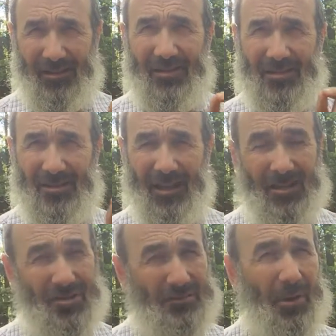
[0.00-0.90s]
There's a
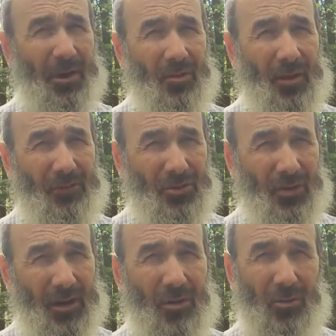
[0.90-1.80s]
danger. And by the way, if you
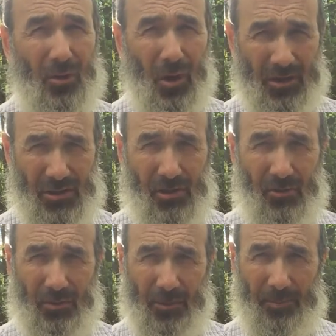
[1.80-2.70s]
try to go
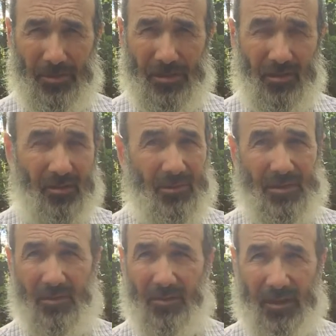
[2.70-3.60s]
logical with the person, tell them
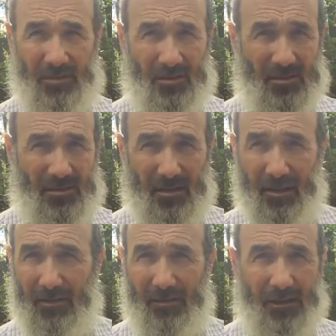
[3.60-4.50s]
there's no danger, this
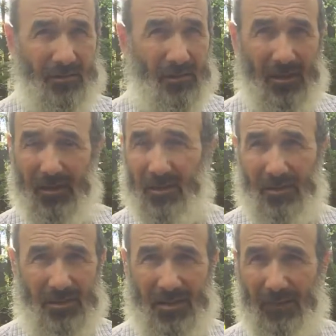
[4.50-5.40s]
elevator,
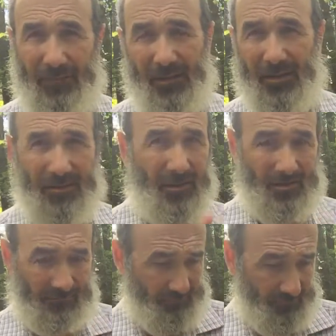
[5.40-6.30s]
you're safer here than,
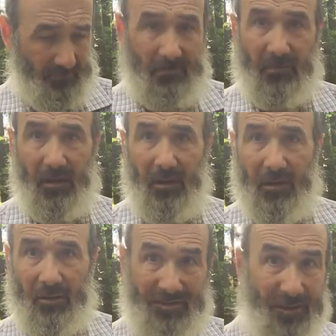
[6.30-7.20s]

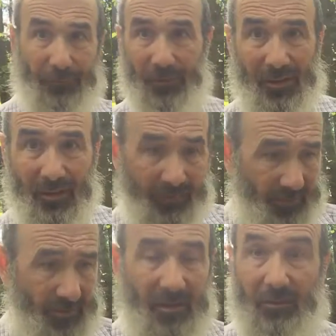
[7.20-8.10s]
you're safer in the
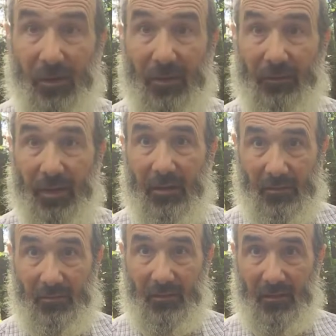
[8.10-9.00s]
elevator than right over here.
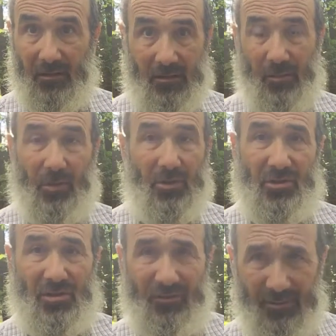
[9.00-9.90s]
I mean, you're
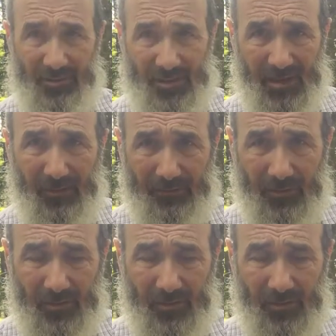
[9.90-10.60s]
just very safe.